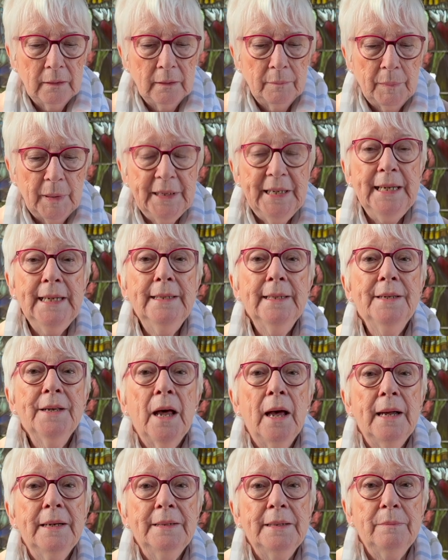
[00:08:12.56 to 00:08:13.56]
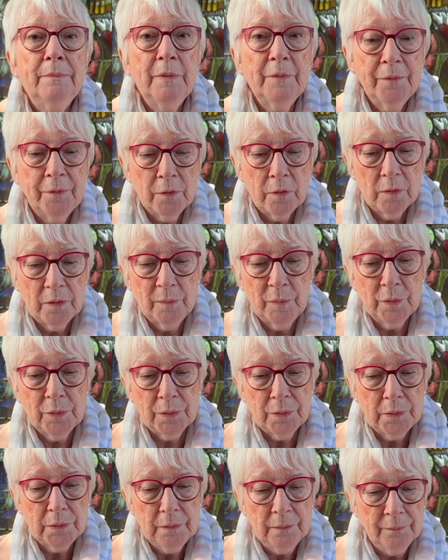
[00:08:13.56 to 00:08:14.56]
But he denied it before them
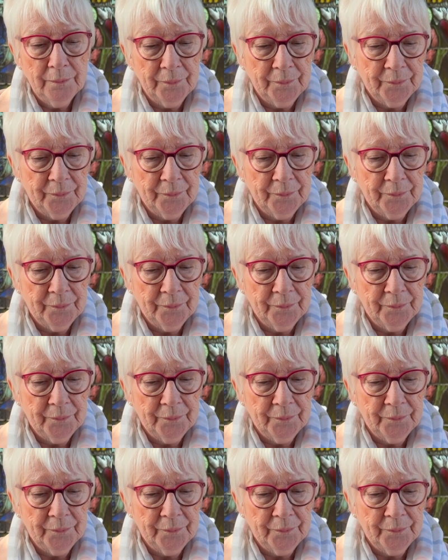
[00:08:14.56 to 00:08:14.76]
all.